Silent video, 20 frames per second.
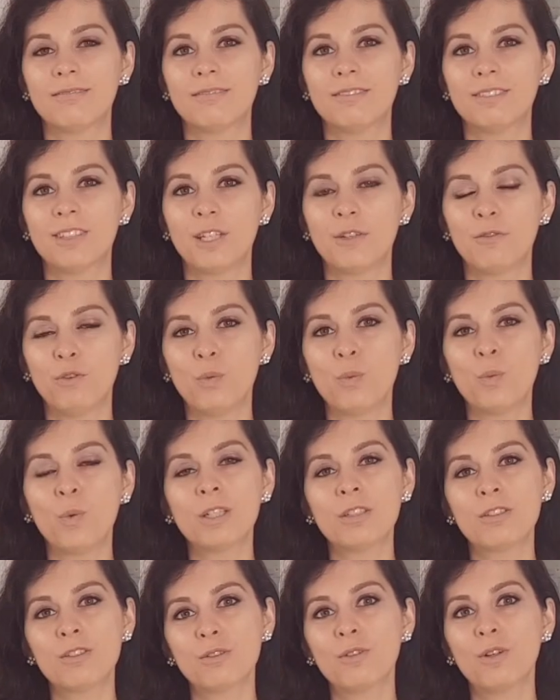if you
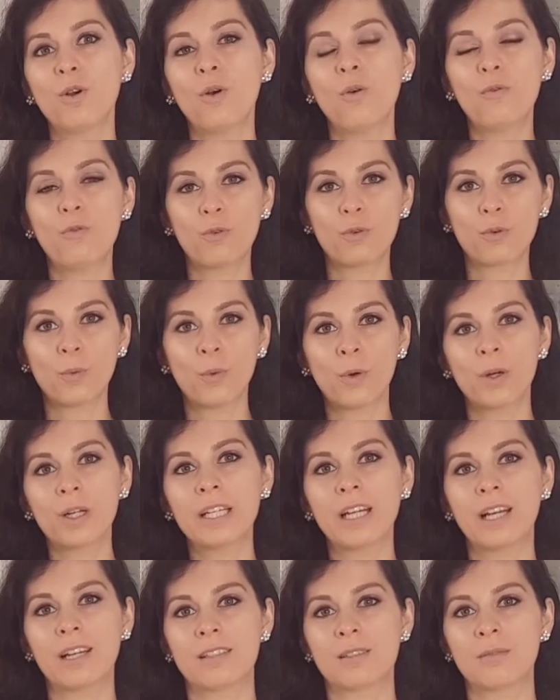want to go for
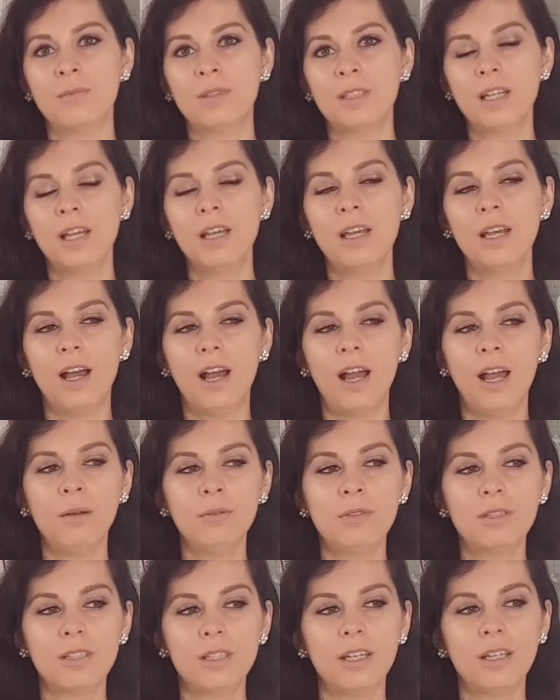orgasms, I
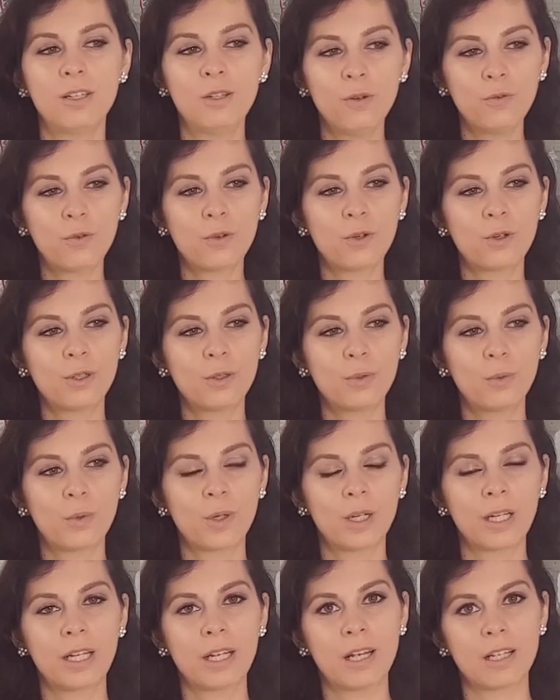would say go for
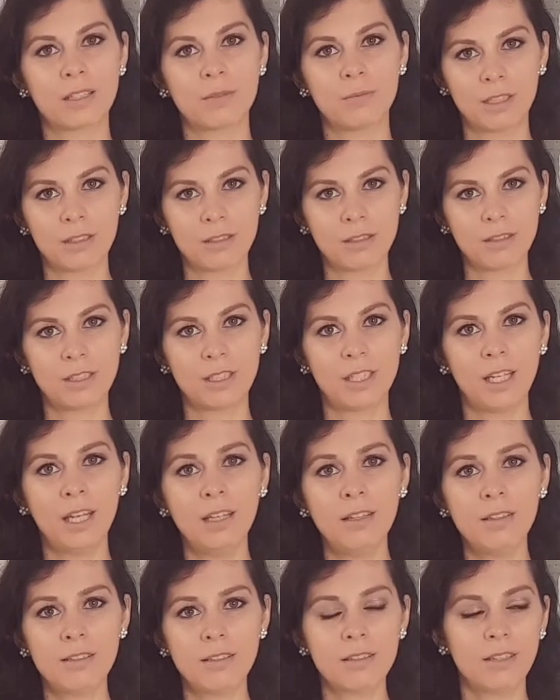orgasmic
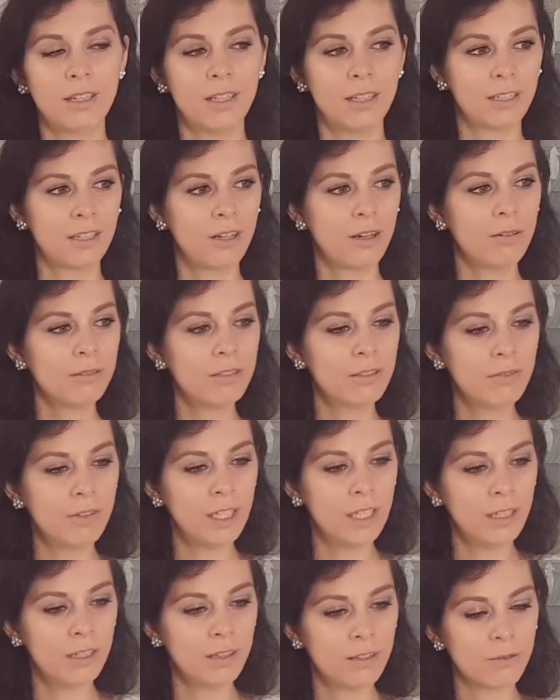states and
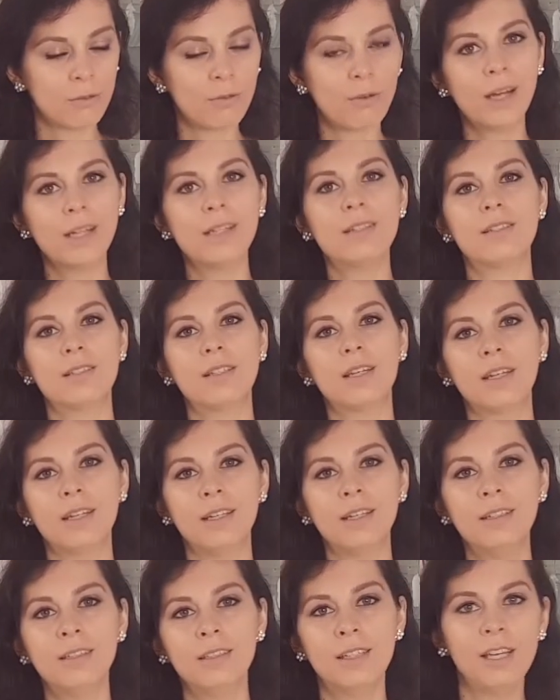cultivating the right
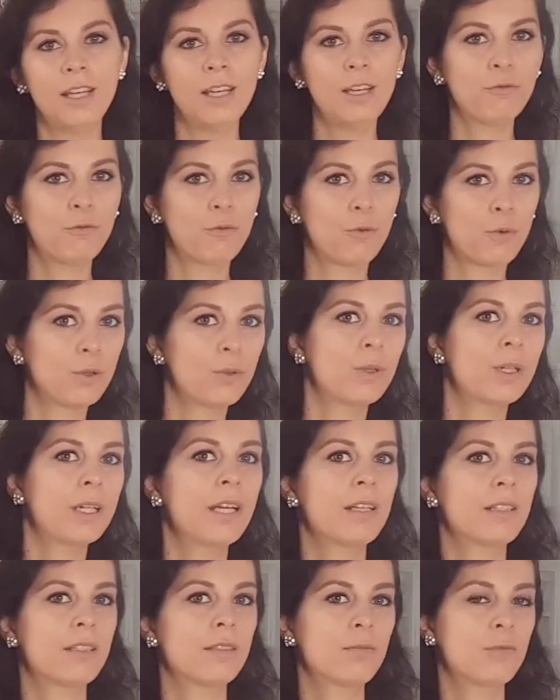setting for an
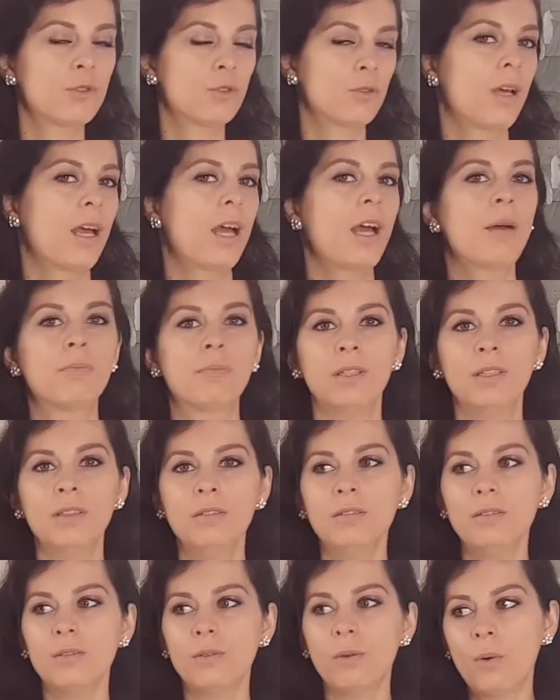orgasm to
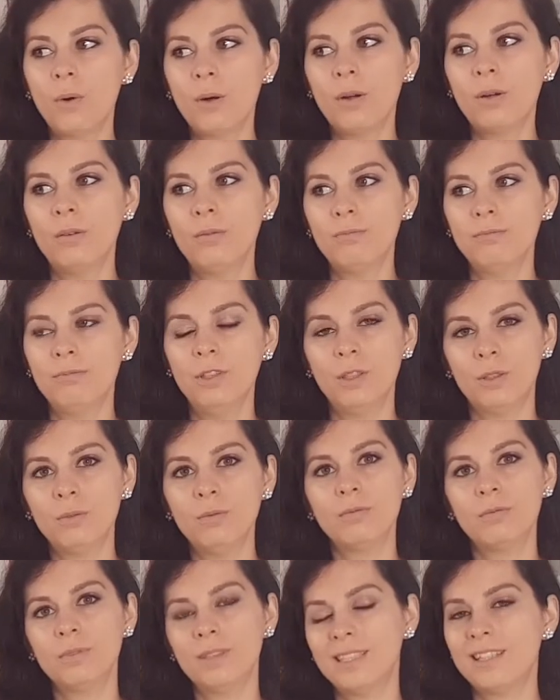happen or, you know,
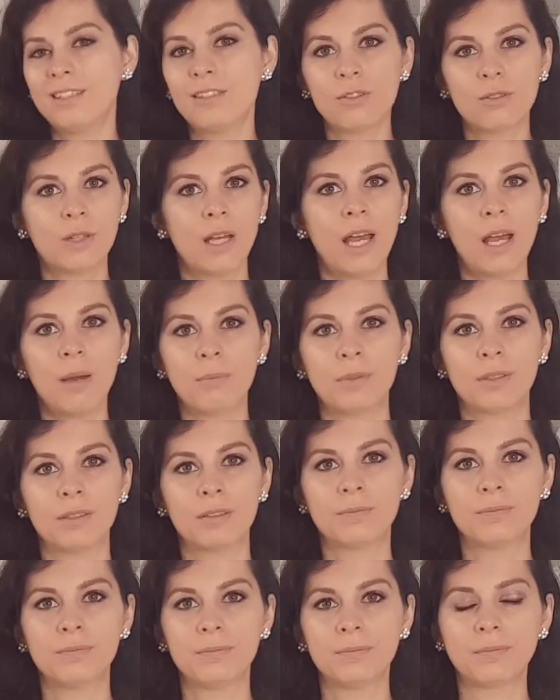not to happen.
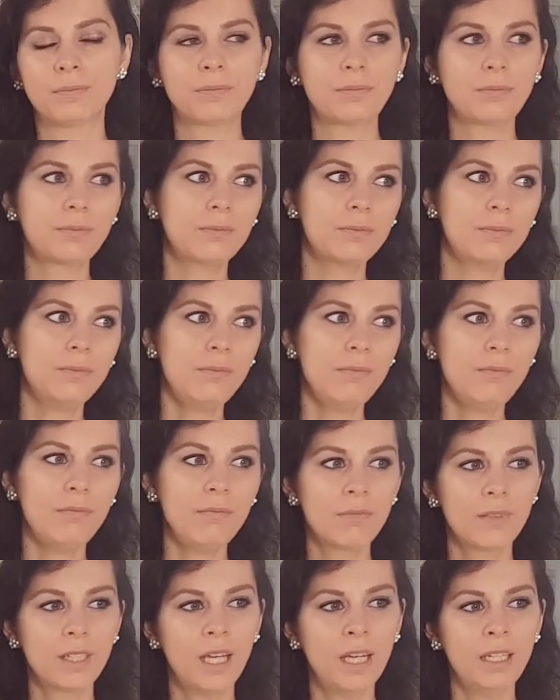
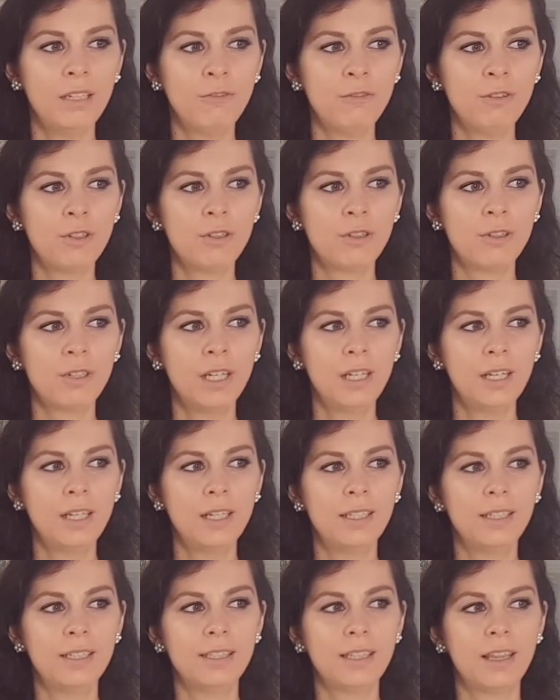And if you're
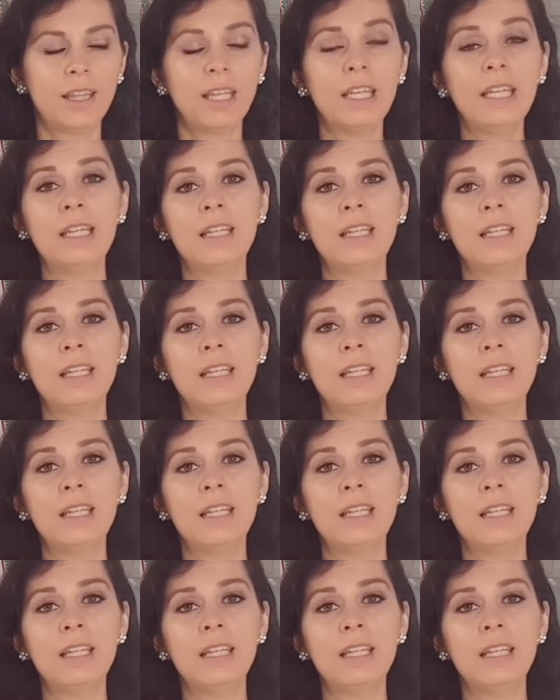thinking